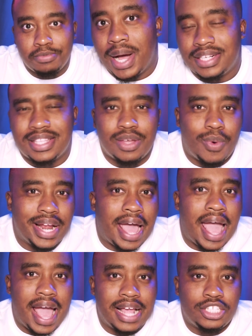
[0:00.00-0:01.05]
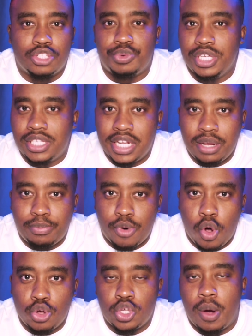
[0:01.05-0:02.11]
but the one I had just recently
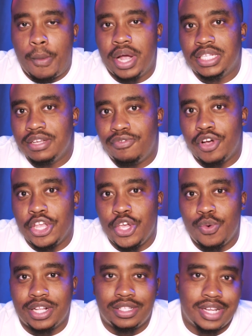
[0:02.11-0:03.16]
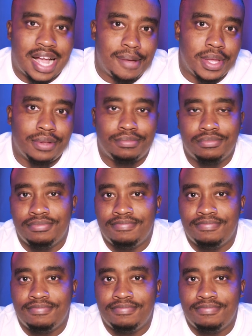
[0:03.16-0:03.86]
broke, so I'm waiting for a new one to come in.